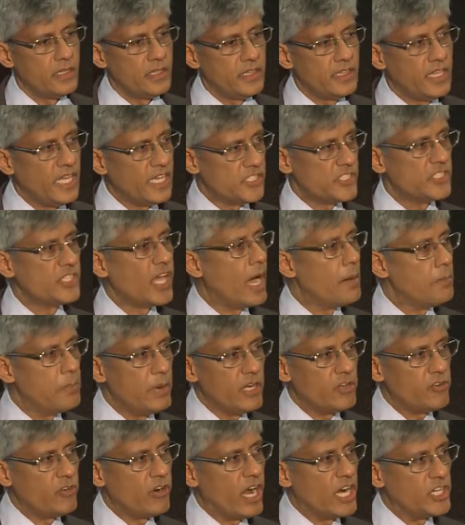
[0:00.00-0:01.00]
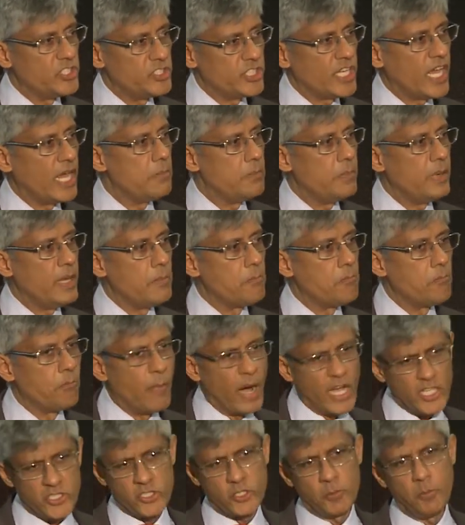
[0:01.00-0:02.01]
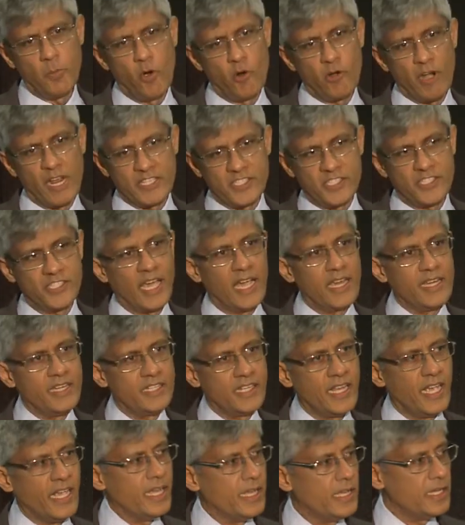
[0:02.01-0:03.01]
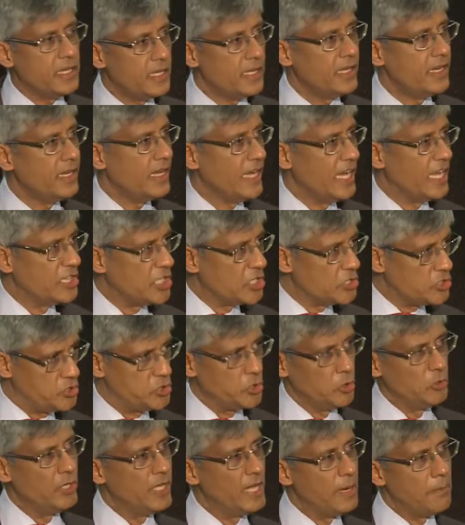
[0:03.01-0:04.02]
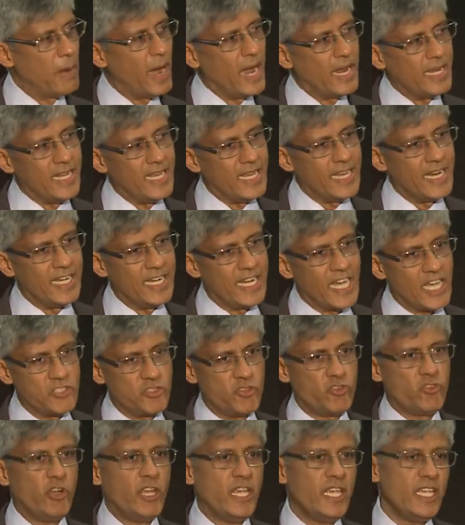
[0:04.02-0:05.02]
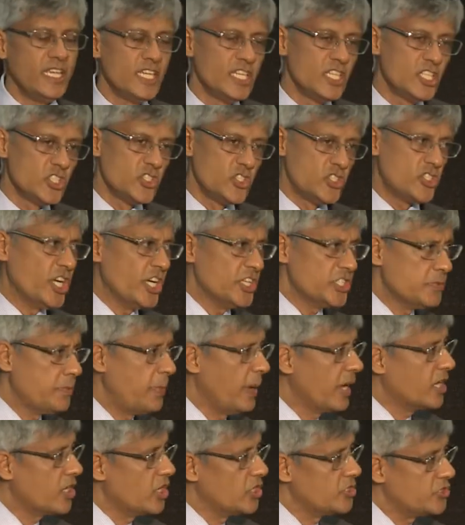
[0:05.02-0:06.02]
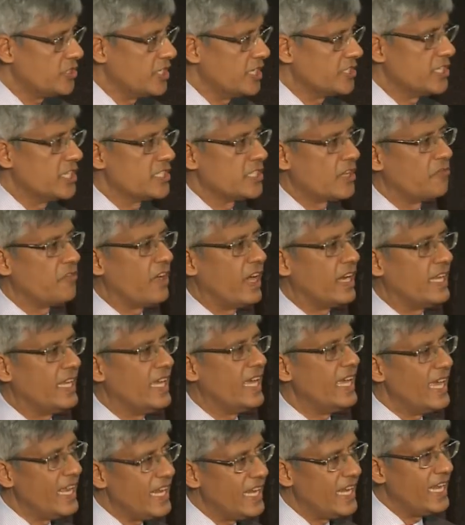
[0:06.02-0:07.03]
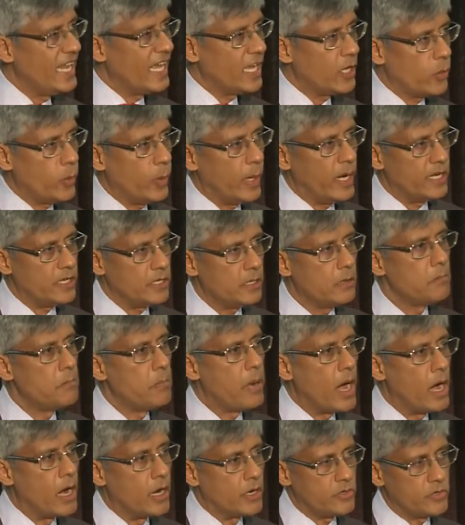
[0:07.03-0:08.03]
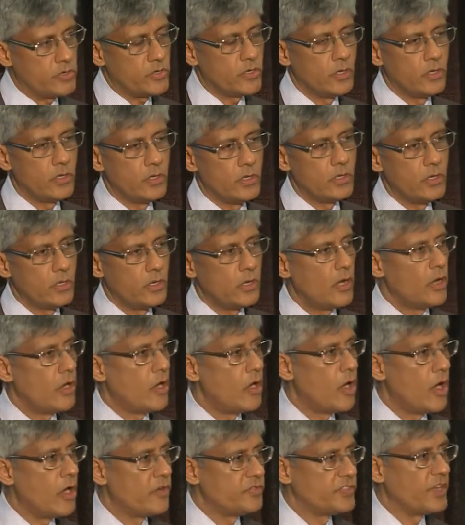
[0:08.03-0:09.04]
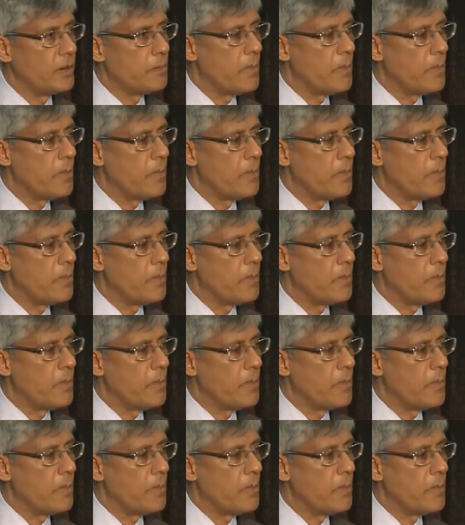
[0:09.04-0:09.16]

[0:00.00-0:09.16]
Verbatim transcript: this arbitrage can be much more exciting in the junior mining industry just because this is a very illiquid part of the